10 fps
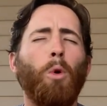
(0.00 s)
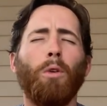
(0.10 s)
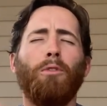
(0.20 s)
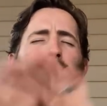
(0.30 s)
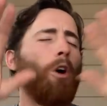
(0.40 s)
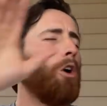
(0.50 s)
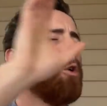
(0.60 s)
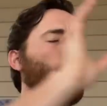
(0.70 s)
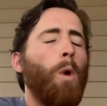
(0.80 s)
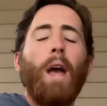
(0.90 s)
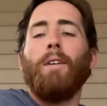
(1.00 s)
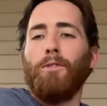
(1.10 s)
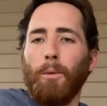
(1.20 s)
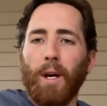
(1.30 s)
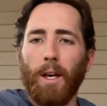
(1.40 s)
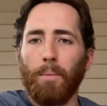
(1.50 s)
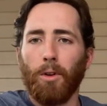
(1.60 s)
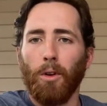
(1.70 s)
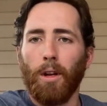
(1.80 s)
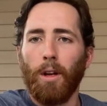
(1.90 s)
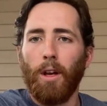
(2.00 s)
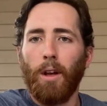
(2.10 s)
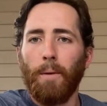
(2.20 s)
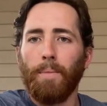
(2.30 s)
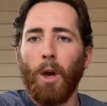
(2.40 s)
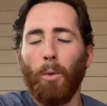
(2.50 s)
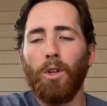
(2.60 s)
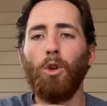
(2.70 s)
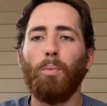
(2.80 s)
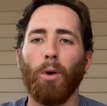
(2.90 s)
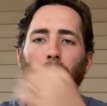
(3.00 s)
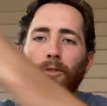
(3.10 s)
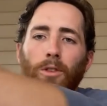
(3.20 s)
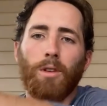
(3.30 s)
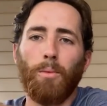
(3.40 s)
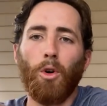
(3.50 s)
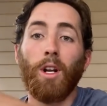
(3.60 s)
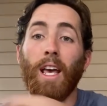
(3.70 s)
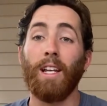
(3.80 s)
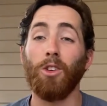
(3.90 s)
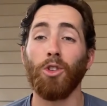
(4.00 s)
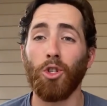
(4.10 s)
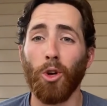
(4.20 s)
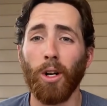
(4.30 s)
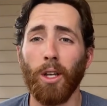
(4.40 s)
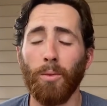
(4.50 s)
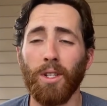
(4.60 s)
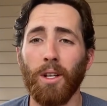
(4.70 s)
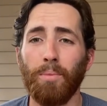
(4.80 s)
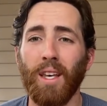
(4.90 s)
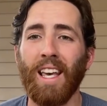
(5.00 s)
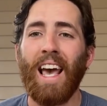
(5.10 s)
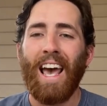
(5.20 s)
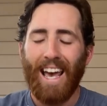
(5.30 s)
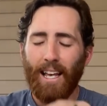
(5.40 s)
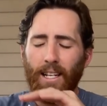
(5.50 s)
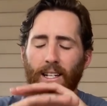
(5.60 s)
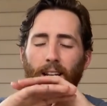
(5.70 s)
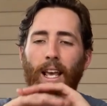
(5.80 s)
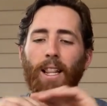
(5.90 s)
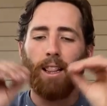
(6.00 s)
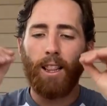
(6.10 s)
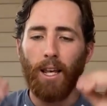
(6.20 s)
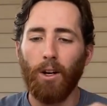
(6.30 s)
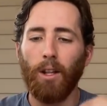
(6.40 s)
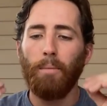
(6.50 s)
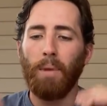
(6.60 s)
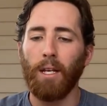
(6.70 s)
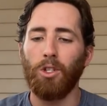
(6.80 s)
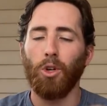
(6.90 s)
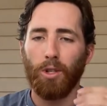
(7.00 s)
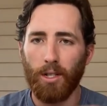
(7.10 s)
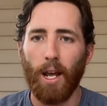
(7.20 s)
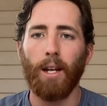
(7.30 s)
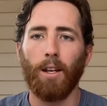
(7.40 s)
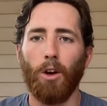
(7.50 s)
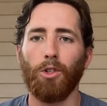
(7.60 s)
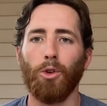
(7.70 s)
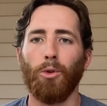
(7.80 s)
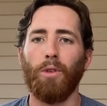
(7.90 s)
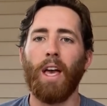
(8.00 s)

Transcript: far away from a hypocrite. when you pray for someone and you're struggling with something, it literally means you're standing on truth